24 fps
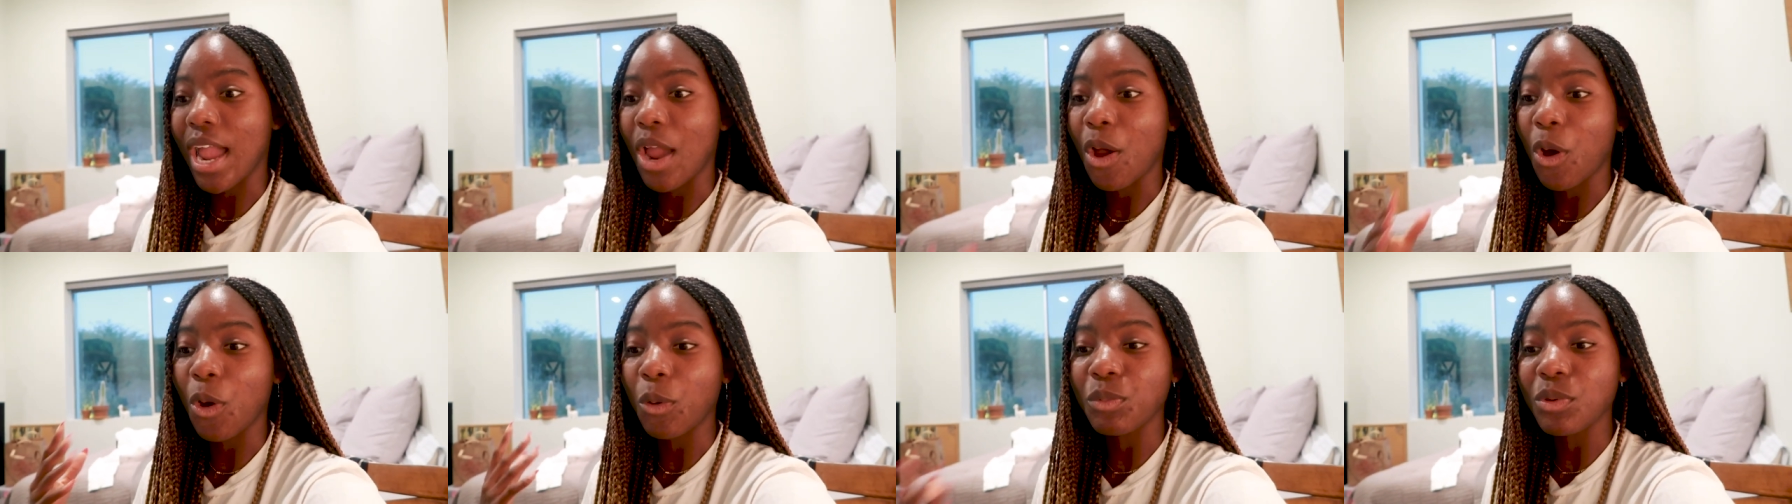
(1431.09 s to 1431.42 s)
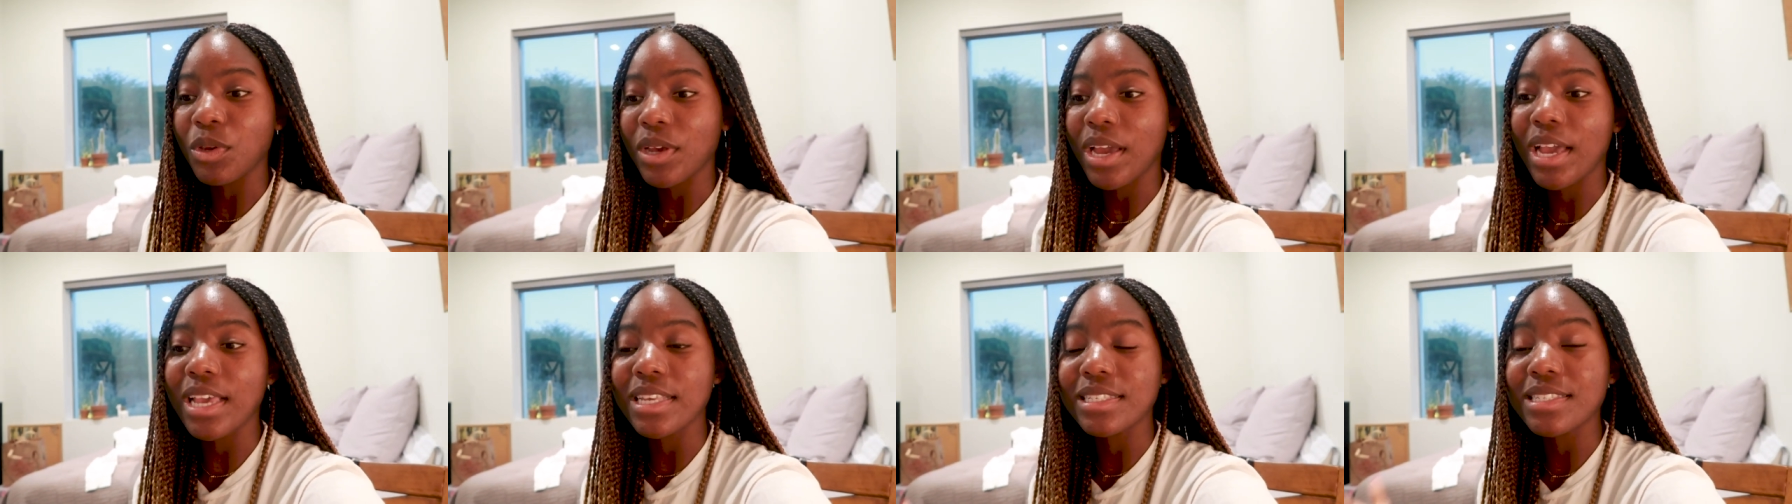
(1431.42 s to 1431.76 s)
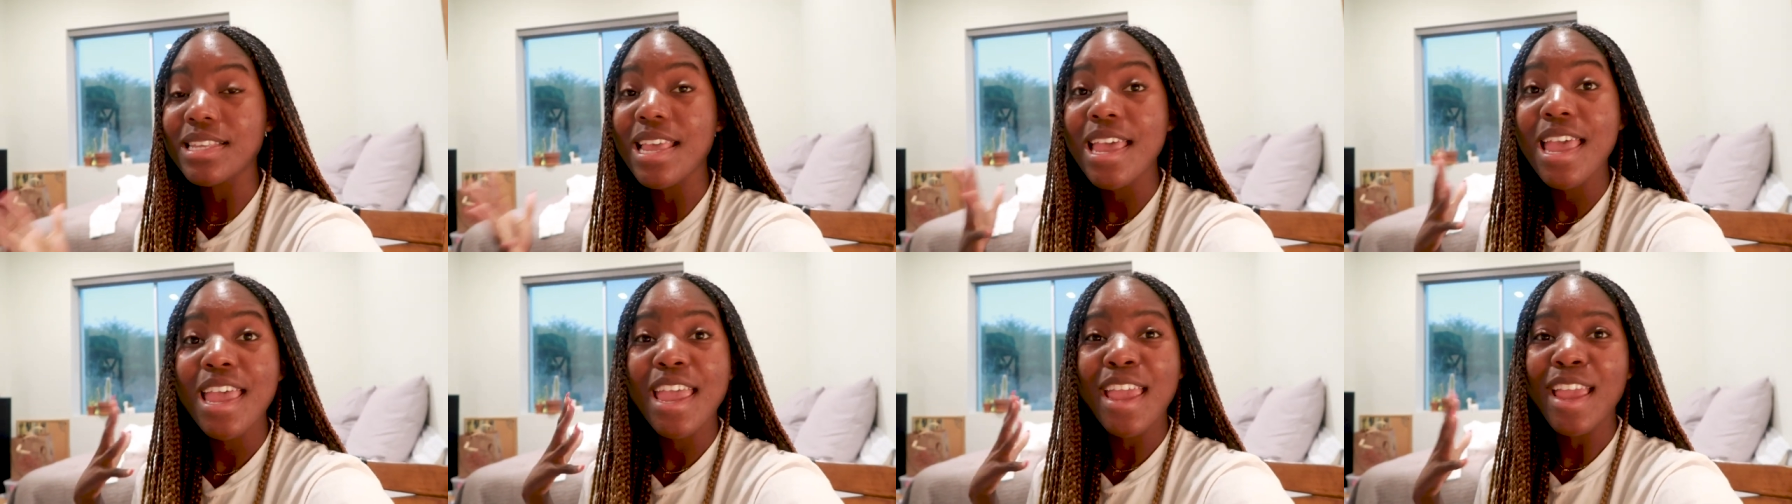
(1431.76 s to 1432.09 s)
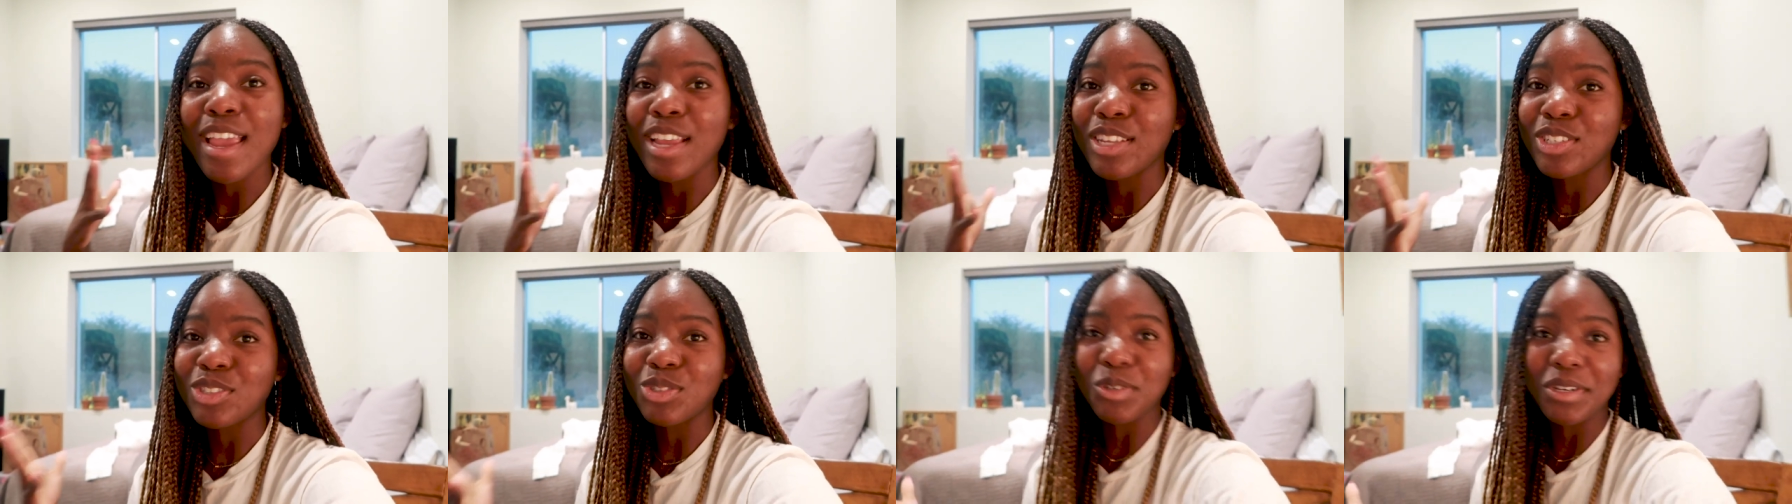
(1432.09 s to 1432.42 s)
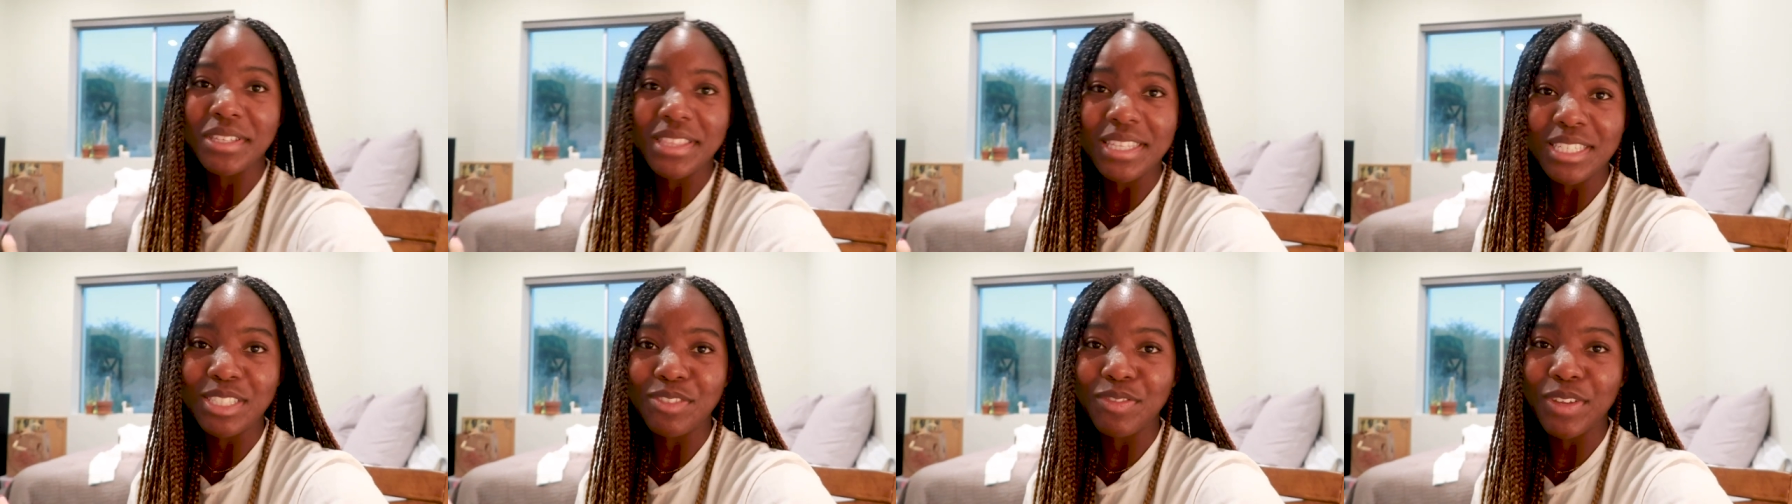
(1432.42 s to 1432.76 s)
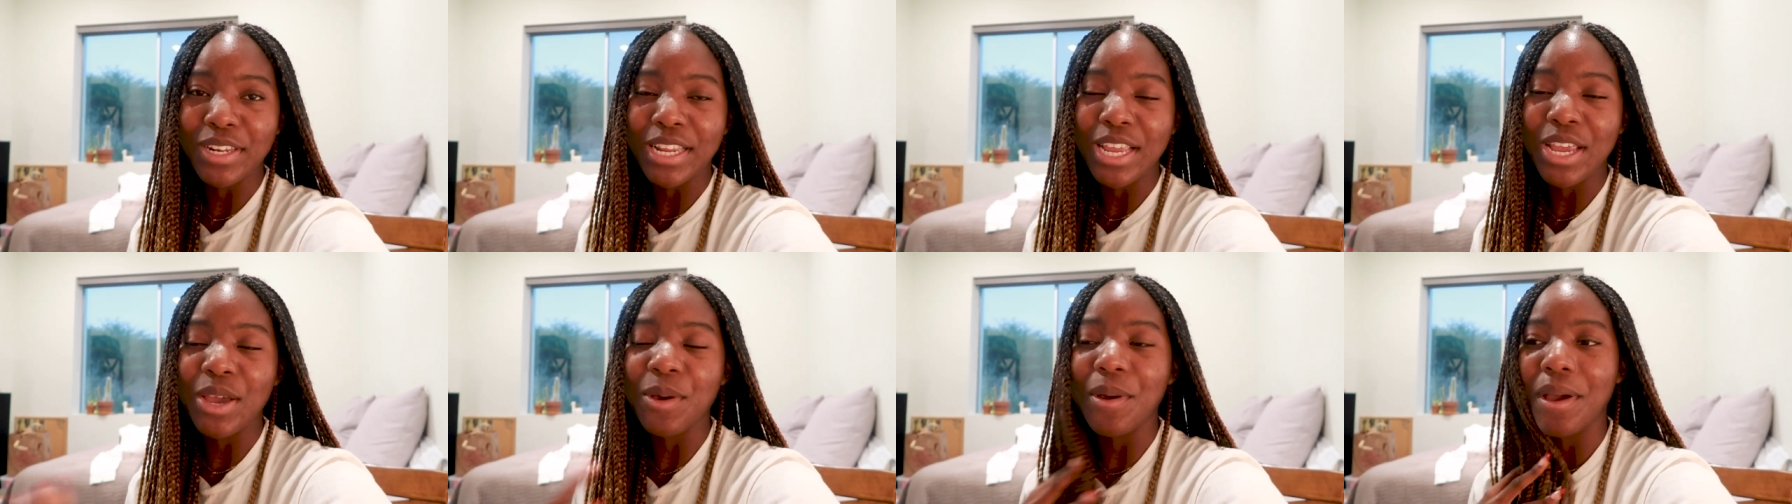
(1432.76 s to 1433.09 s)
I hope you guys enjoyed this
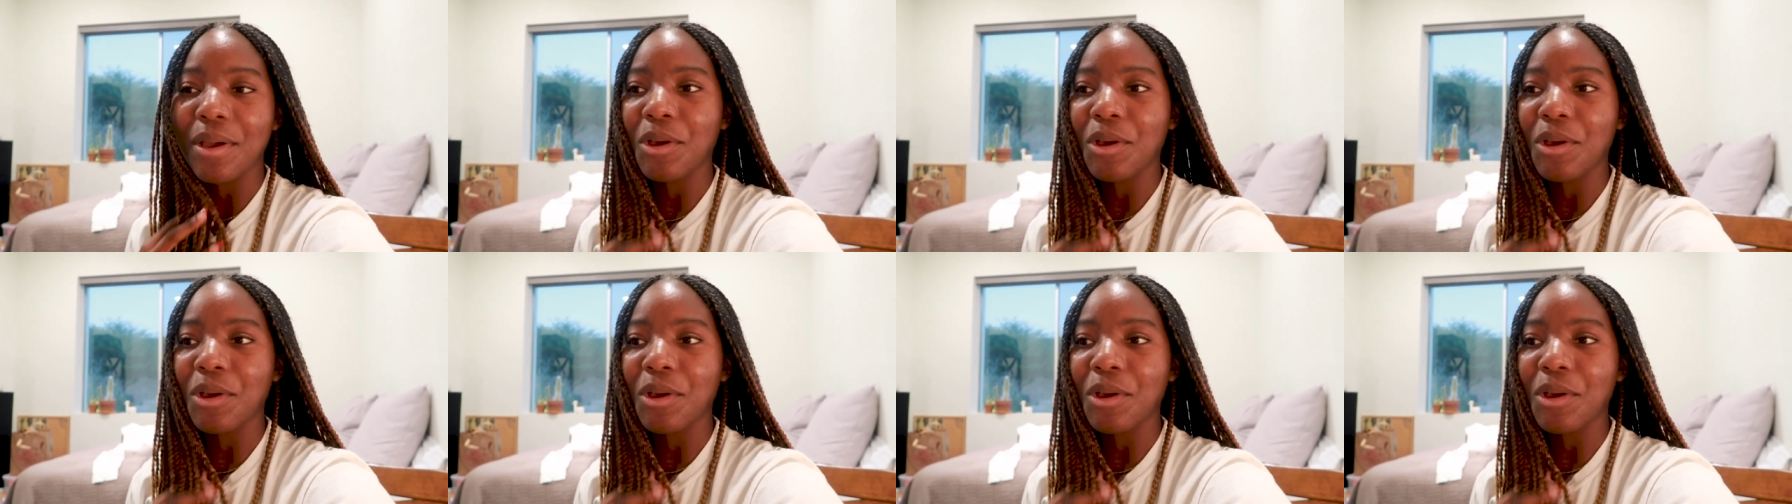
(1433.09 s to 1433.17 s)
video.